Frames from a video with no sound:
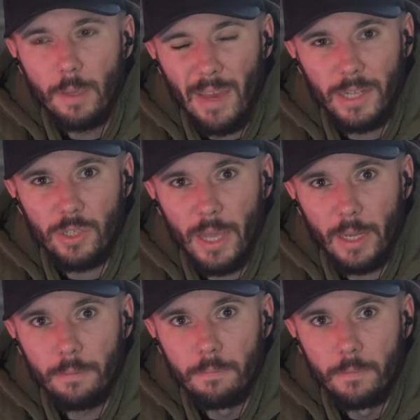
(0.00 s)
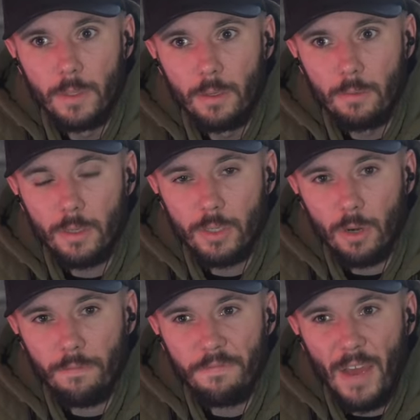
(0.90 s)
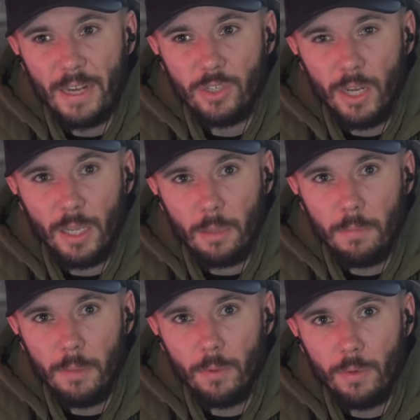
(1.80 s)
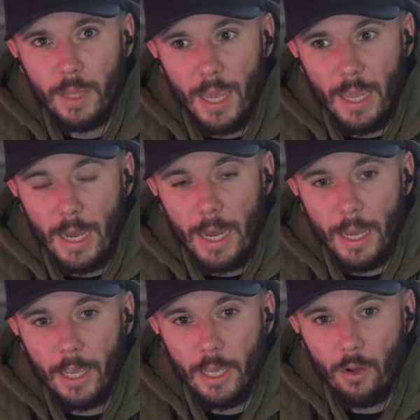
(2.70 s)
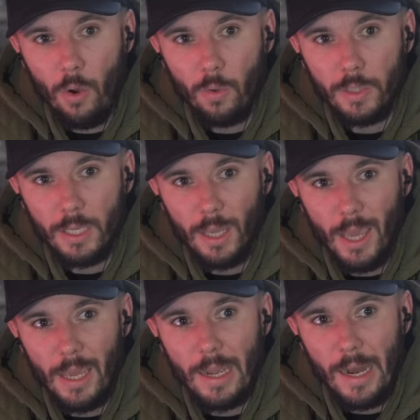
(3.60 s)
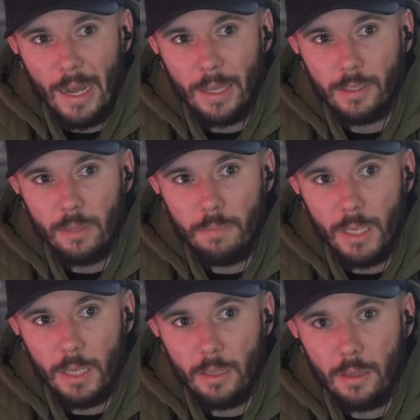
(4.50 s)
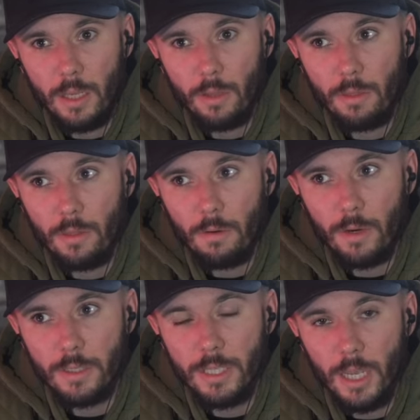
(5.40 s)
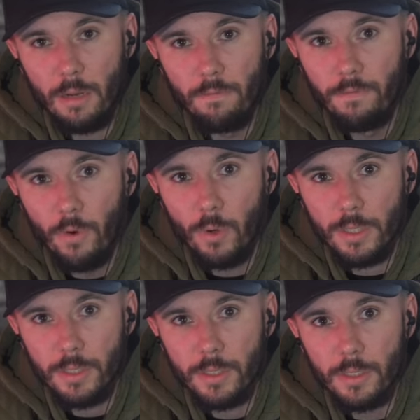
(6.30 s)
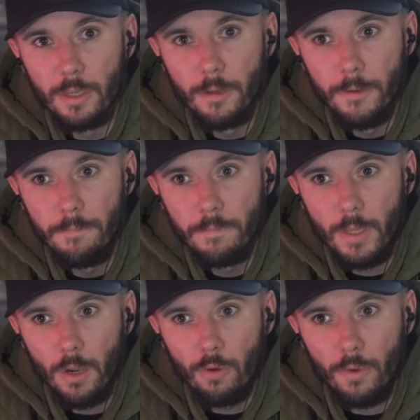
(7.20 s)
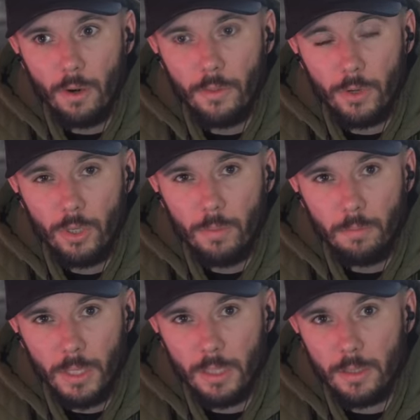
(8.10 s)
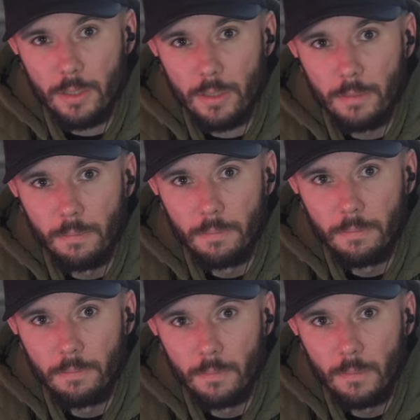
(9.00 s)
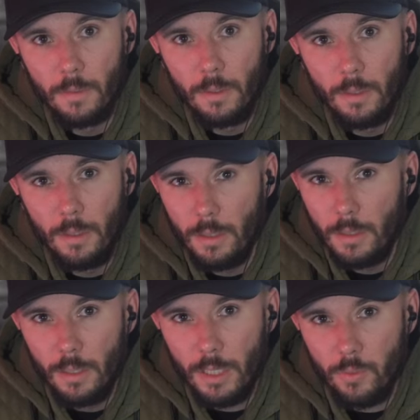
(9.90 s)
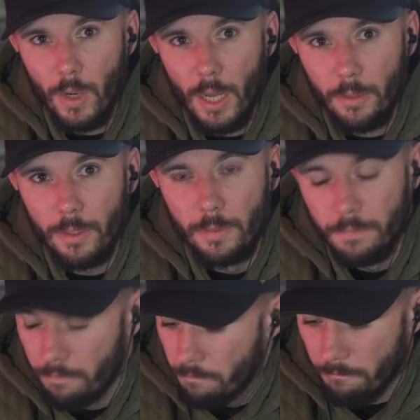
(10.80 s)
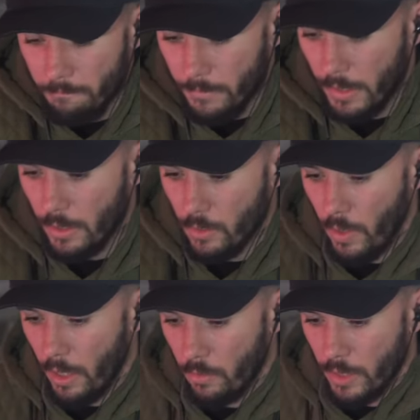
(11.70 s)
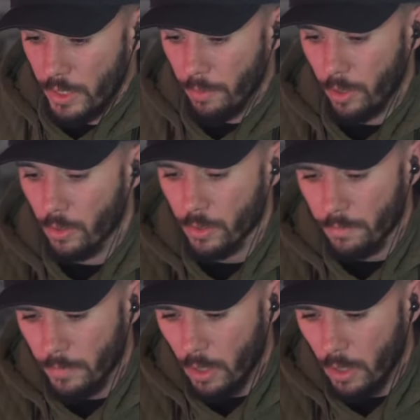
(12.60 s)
Imagine that. We're going to start fact-checking people with A I and holding A I to be the authoritative voice over other human beings. That's wild. It's wild. One step closer.